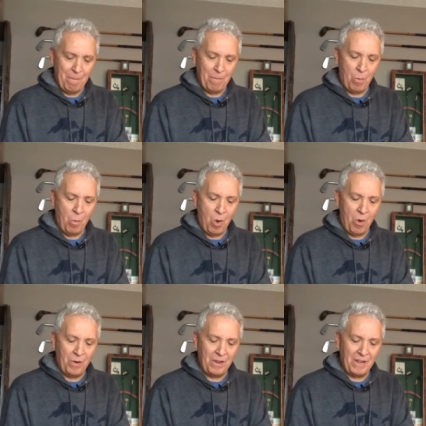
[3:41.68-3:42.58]
But
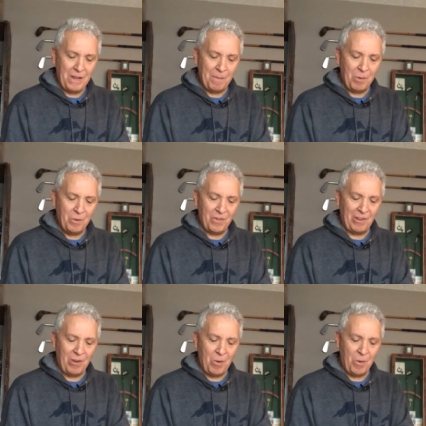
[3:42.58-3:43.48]
woe to him who is
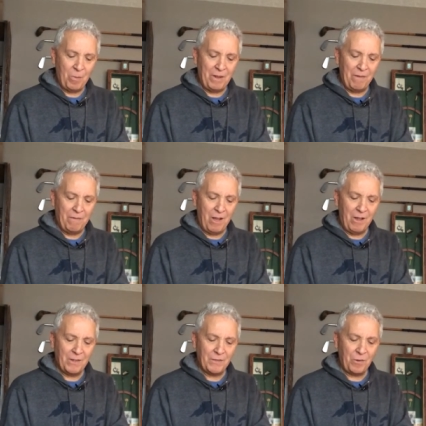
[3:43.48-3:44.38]
alone when he
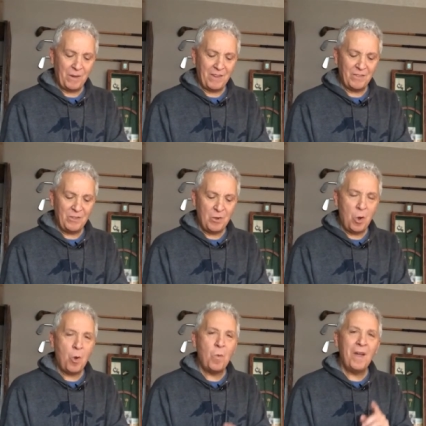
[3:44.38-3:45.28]
falls, for he has
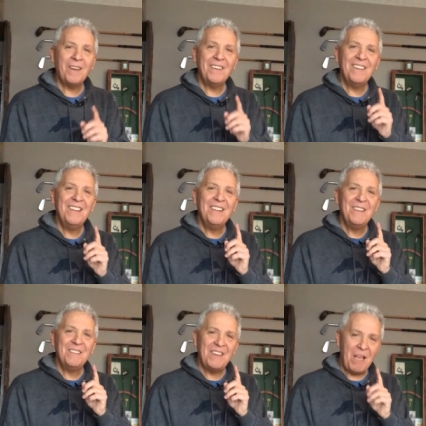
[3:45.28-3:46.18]
no one
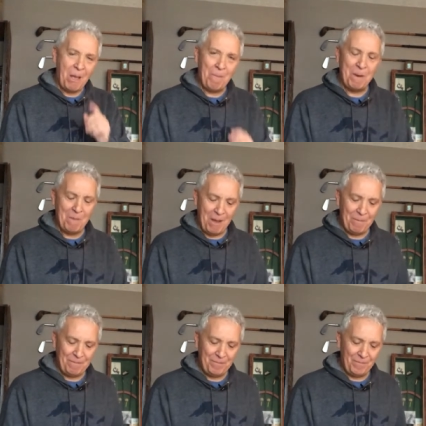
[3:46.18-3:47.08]
to help him
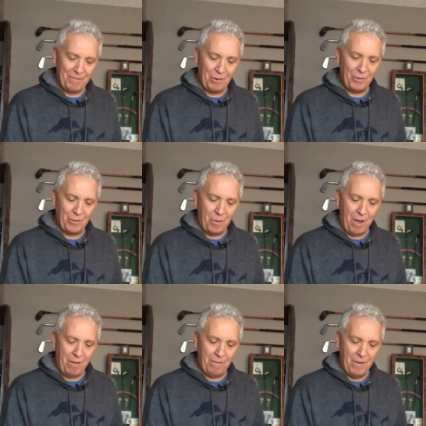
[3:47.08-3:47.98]
up. Verse
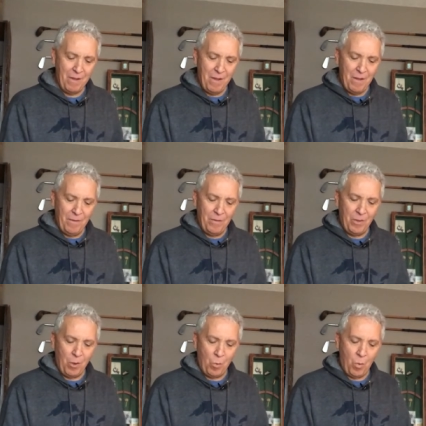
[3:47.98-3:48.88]
12
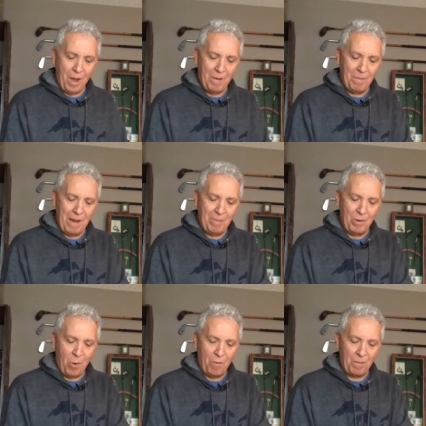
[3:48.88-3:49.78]
Though one may be
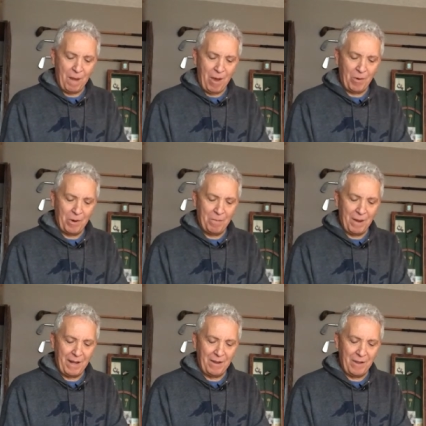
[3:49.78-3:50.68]
overpowered
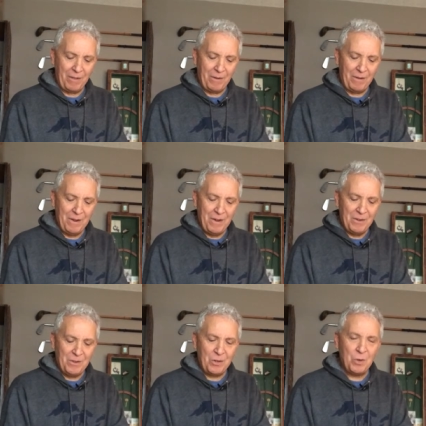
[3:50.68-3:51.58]
by another,
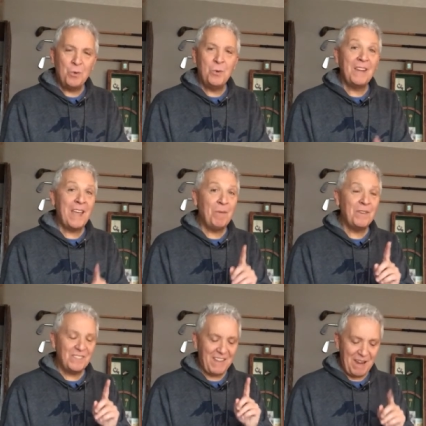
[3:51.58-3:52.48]
two can
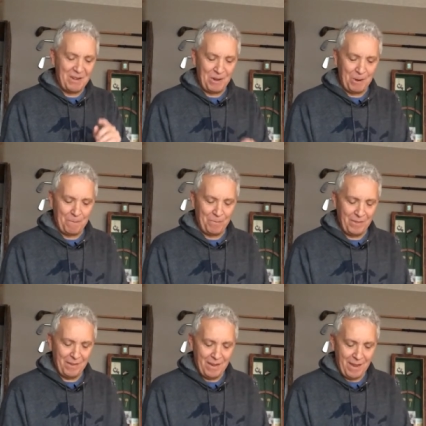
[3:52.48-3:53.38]
withstand him,
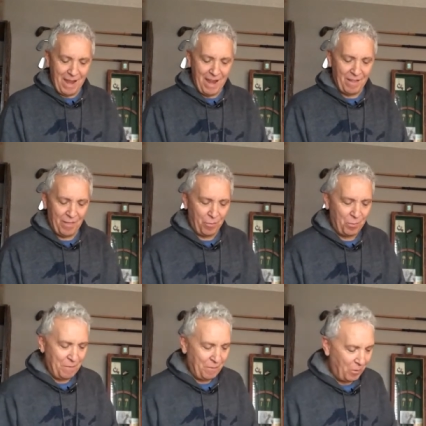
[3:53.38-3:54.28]
and a
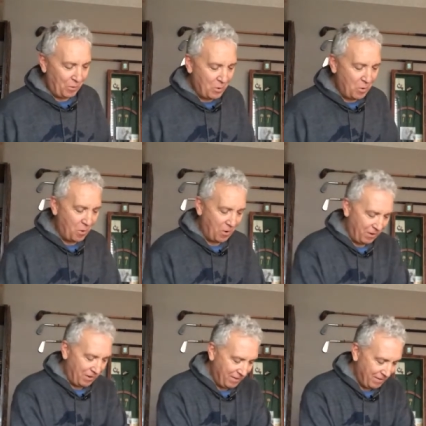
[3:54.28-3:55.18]
threefold
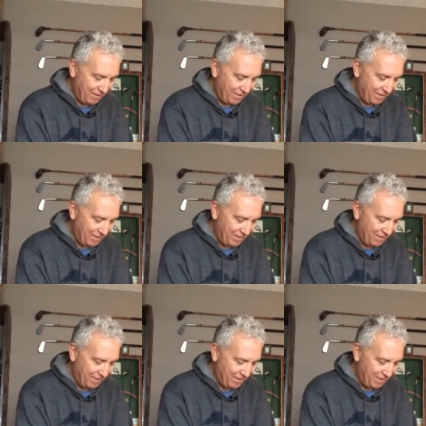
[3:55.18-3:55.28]
cord